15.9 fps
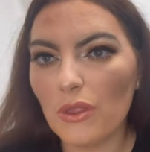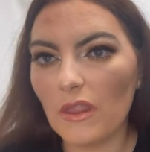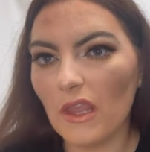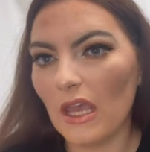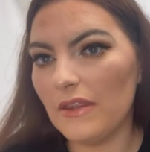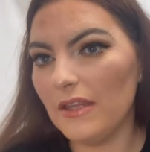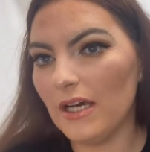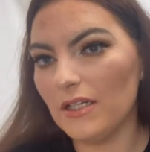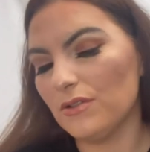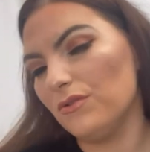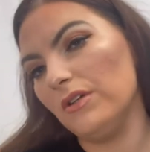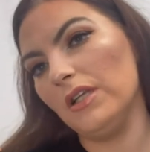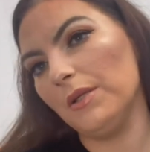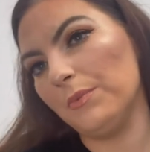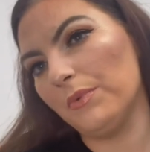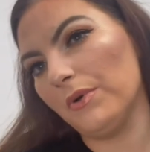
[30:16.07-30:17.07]
That's
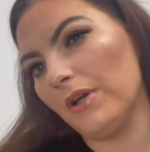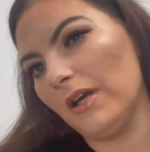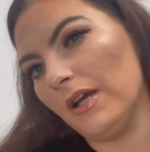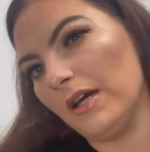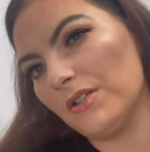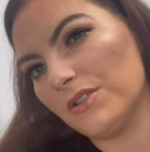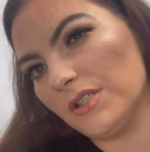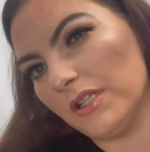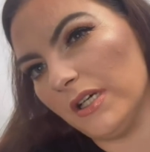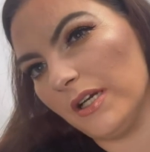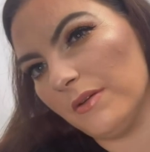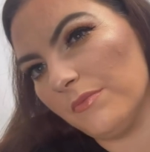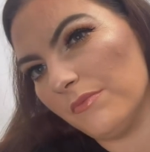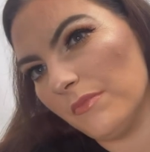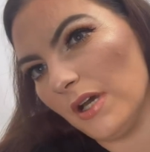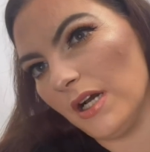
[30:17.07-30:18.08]
really pretty, actually.
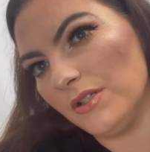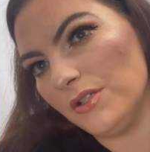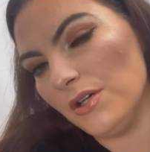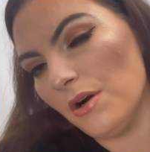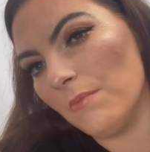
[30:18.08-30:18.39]
I don't